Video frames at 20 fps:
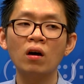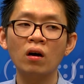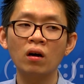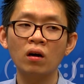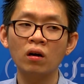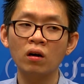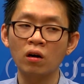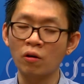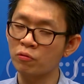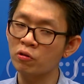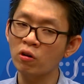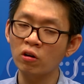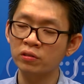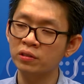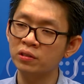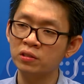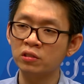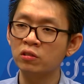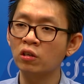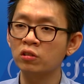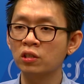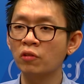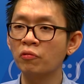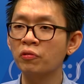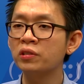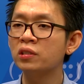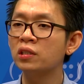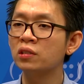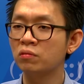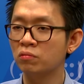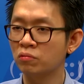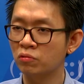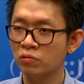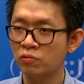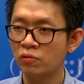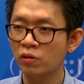Of course, it's not sufficient